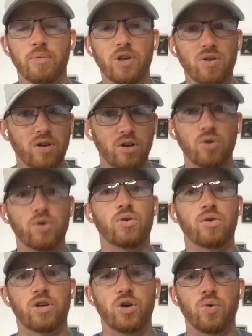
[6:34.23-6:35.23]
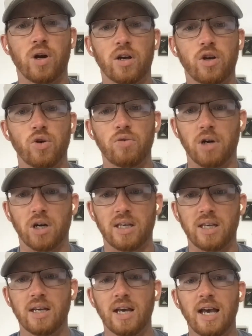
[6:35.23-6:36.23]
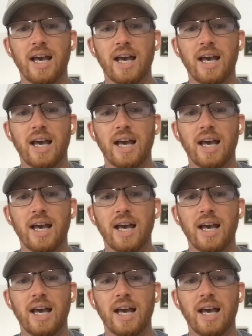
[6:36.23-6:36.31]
but you can Google QR Code Monkey